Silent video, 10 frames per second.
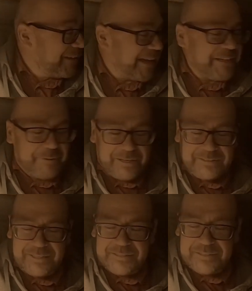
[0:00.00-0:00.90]
Anyway,
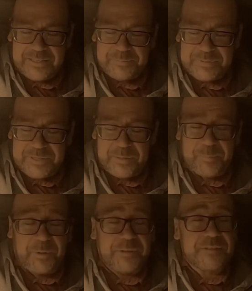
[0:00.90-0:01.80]
that's beside the
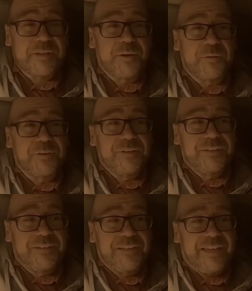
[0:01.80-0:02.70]
point. So,
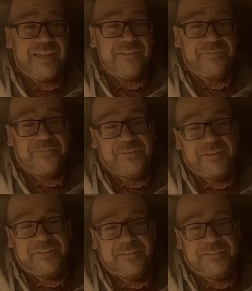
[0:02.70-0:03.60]
if...
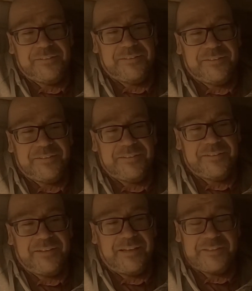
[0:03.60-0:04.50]

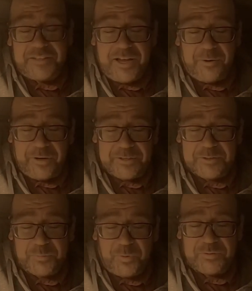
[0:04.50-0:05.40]
I don't know, I just
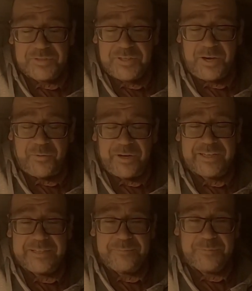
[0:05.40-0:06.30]
want to know. I
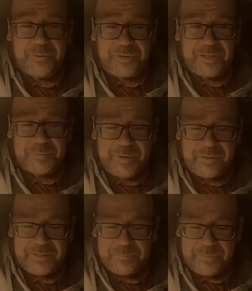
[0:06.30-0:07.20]
keep going on about
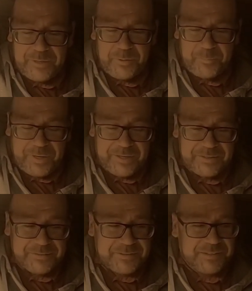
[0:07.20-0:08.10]
it in my own
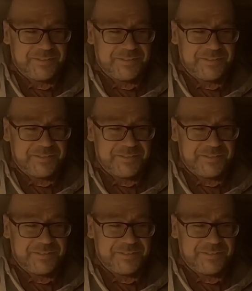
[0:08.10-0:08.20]
mind.